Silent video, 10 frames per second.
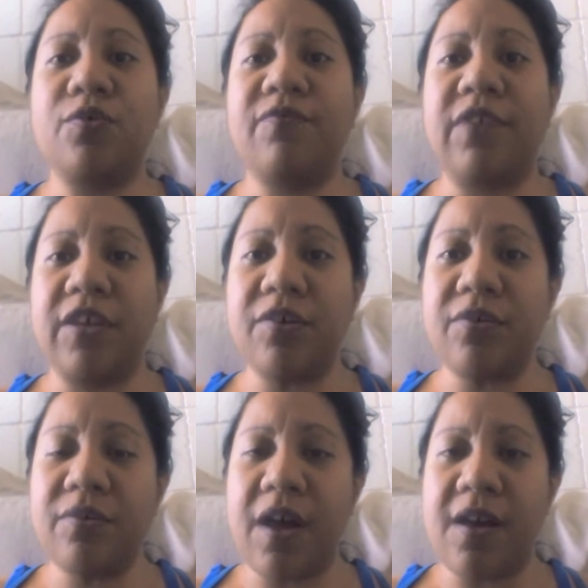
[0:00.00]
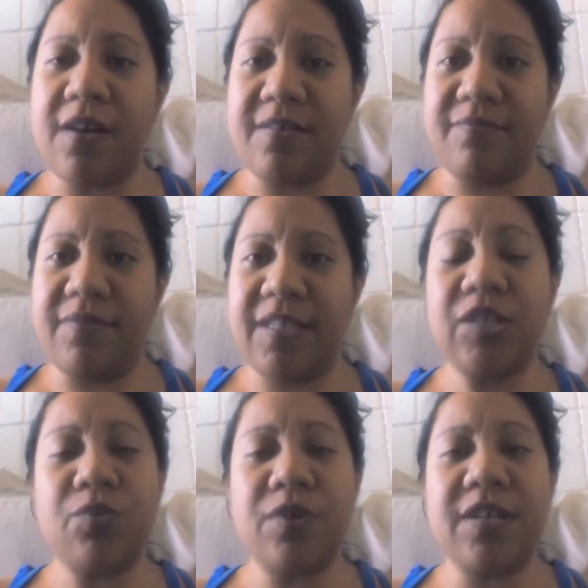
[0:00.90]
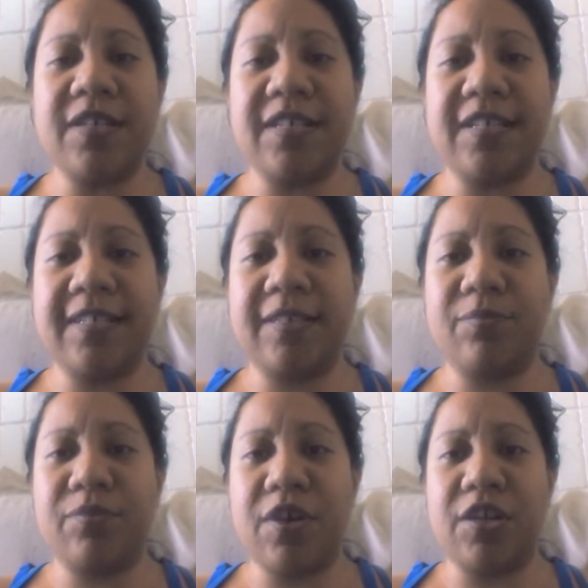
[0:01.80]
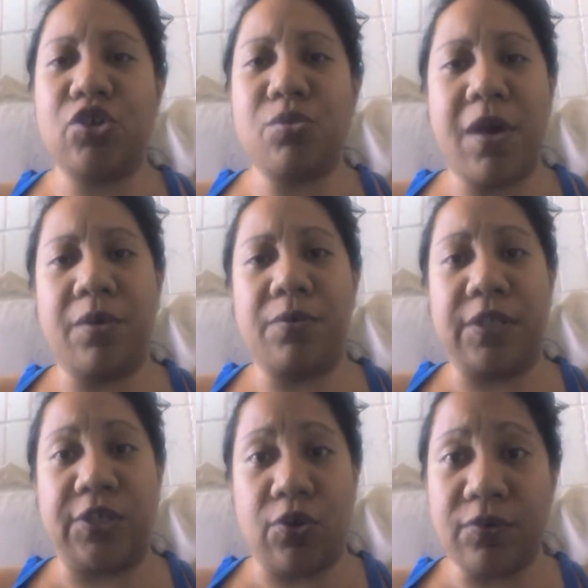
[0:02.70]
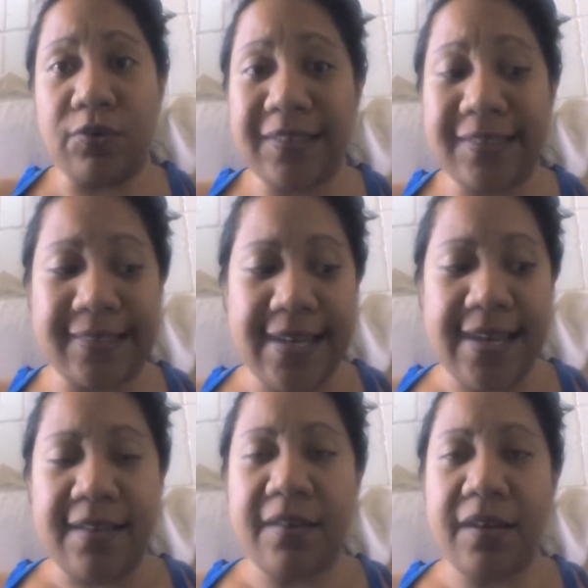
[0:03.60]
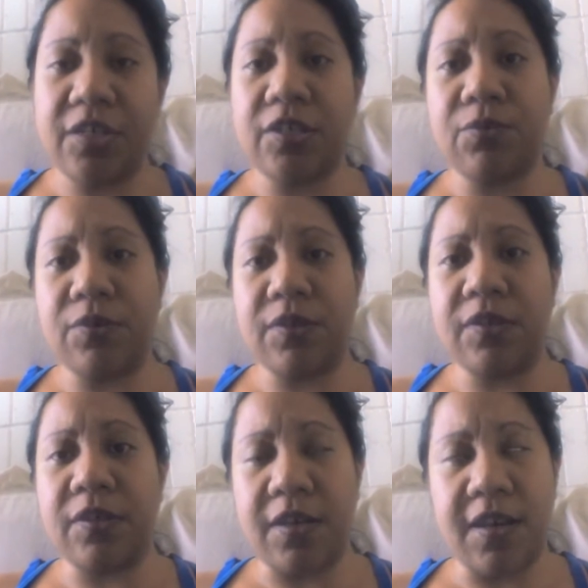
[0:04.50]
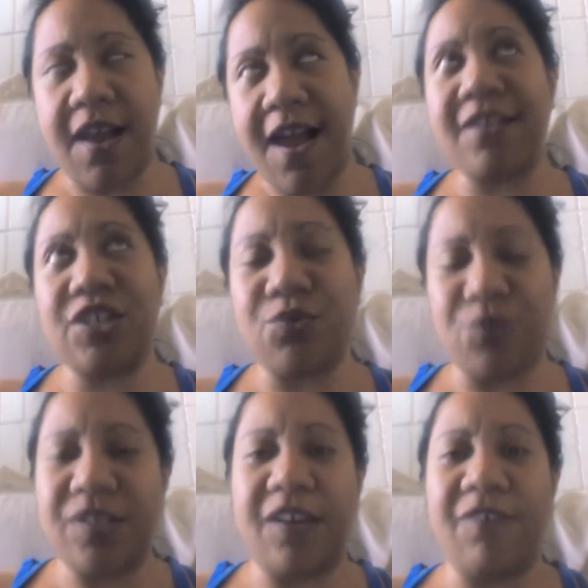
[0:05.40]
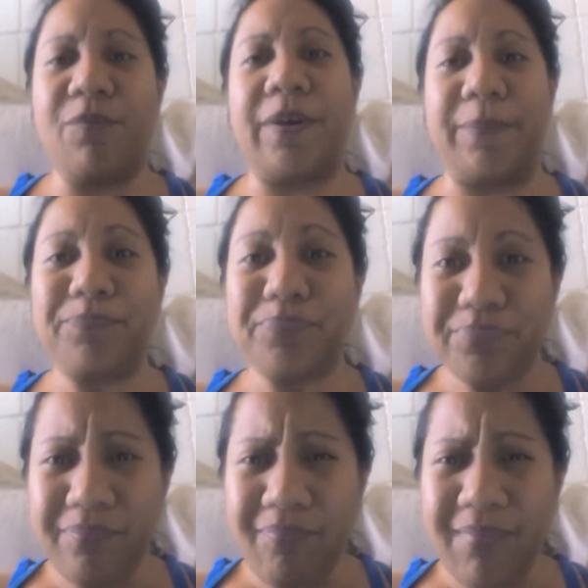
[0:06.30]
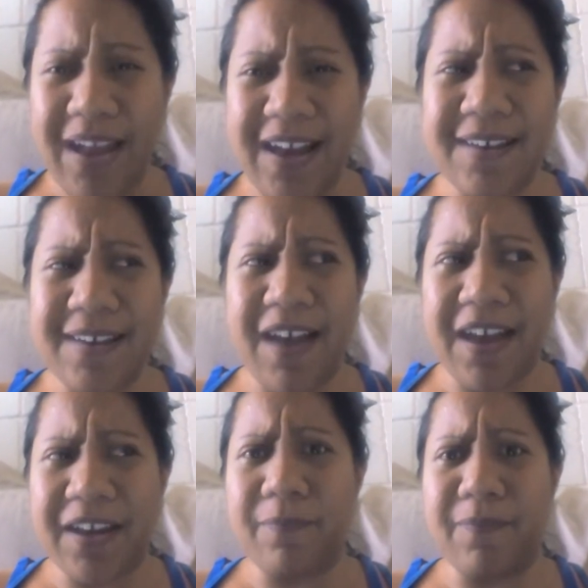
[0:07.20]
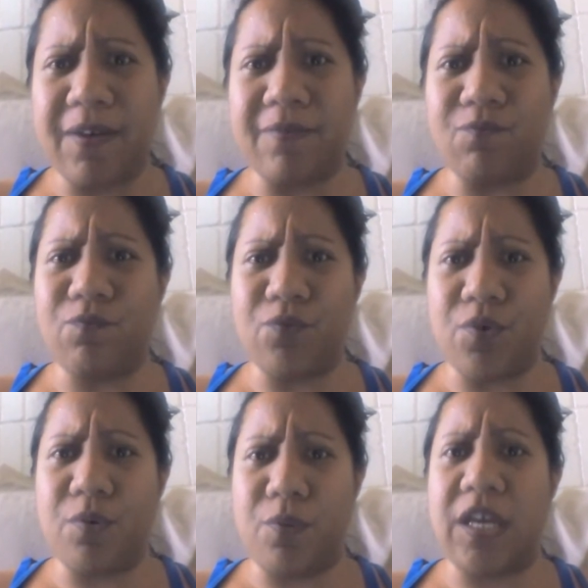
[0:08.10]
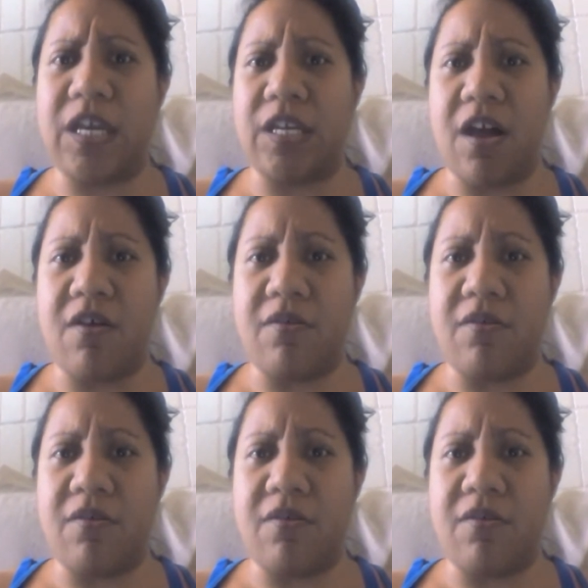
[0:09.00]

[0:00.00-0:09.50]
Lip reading: video. This one is pertaining to my results that I not just received, but I've had it about for a week now.